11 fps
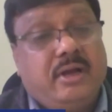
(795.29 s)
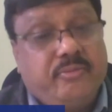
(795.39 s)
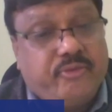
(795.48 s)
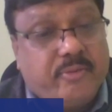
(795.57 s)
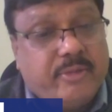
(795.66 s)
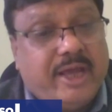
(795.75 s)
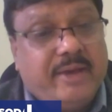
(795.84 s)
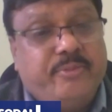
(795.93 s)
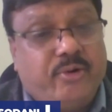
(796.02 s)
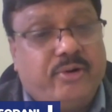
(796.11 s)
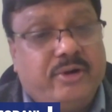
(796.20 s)
from
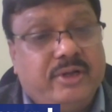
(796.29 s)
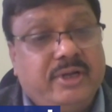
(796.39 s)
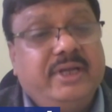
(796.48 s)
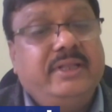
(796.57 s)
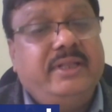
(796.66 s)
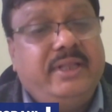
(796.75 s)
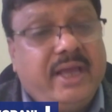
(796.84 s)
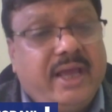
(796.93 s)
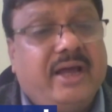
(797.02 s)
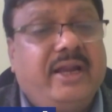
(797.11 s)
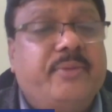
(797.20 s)
abroad, they
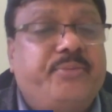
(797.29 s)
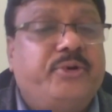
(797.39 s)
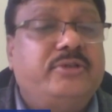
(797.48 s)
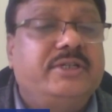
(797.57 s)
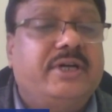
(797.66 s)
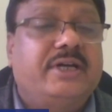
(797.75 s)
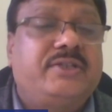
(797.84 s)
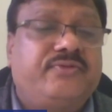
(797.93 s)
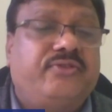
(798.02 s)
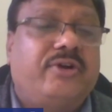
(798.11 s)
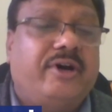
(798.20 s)
are approaching us
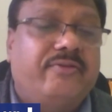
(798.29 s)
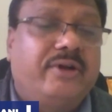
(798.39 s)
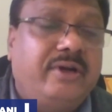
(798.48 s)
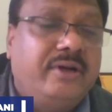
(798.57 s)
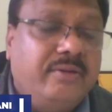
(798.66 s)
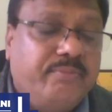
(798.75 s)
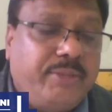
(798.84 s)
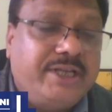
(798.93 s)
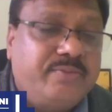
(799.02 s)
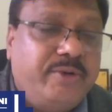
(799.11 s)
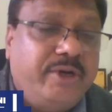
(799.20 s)
for our
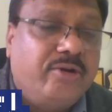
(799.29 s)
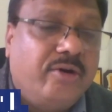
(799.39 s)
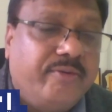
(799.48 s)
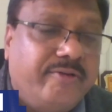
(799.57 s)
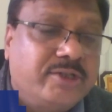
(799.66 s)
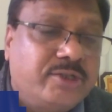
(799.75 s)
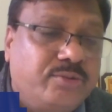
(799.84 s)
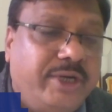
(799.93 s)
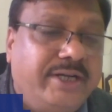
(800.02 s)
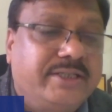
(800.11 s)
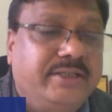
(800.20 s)
placement of our
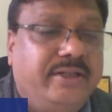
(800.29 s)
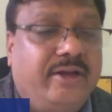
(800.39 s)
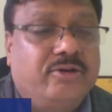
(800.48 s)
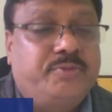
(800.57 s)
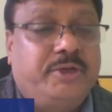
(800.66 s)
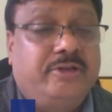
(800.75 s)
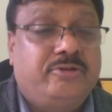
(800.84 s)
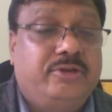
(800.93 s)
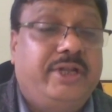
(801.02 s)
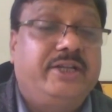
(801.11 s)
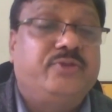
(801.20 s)
students in their hospitals.
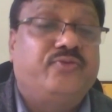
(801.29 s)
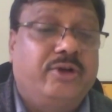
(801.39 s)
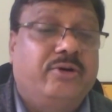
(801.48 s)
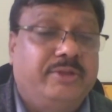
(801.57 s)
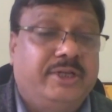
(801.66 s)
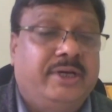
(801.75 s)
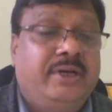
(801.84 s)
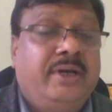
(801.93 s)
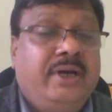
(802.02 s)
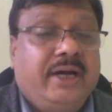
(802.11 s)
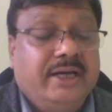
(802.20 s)
So that is one of the,
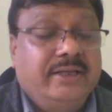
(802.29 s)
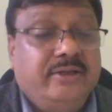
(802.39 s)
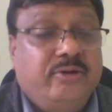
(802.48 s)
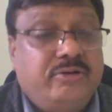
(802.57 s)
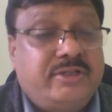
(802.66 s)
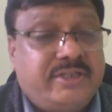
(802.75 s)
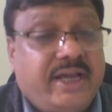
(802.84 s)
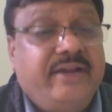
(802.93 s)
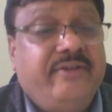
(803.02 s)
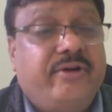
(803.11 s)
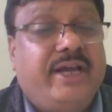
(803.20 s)
I think, good
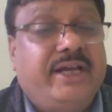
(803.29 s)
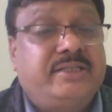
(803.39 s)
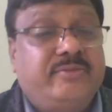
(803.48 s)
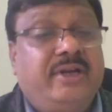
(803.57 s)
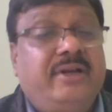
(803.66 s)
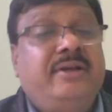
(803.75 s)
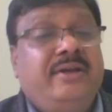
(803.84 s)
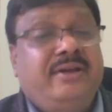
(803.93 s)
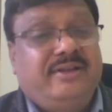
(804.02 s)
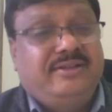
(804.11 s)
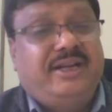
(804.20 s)
sign for IHMR
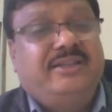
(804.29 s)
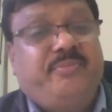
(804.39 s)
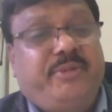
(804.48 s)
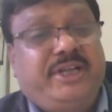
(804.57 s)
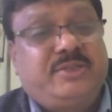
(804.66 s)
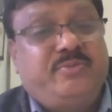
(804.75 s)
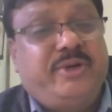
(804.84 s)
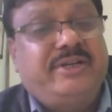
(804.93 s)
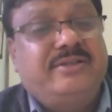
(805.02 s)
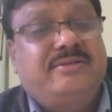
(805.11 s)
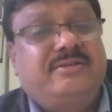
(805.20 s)
that the
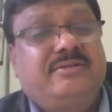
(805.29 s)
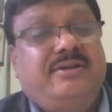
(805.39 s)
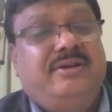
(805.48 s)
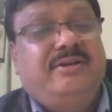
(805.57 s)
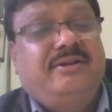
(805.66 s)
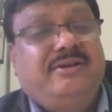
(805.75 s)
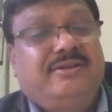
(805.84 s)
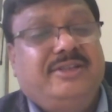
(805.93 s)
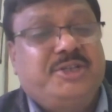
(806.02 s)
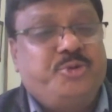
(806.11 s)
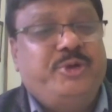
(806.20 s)
placements,
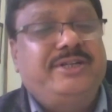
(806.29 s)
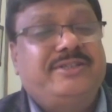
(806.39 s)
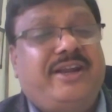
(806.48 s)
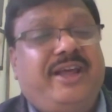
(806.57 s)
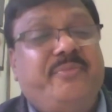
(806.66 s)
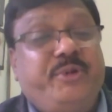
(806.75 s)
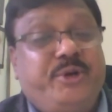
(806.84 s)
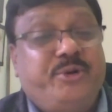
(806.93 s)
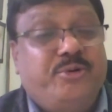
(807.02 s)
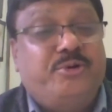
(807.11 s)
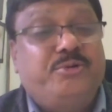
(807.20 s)
the students are happy
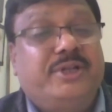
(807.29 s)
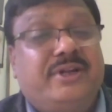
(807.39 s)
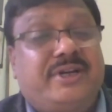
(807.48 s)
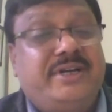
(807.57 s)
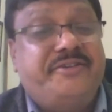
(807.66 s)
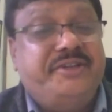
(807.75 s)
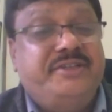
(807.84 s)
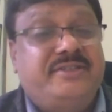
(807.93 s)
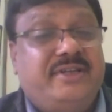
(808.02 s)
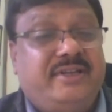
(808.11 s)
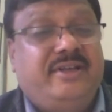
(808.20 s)
to go to other
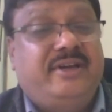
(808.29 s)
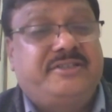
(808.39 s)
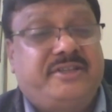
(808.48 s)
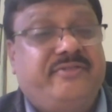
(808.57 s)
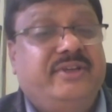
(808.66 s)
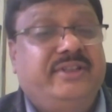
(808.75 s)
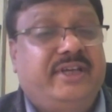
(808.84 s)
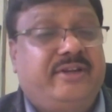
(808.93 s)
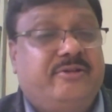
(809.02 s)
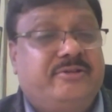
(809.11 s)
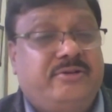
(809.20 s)
countries and they are serving
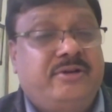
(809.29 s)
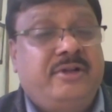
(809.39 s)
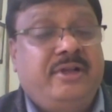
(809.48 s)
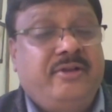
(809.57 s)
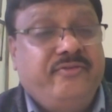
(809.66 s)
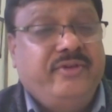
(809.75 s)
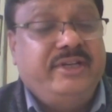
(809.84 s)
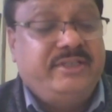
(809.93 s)
there also very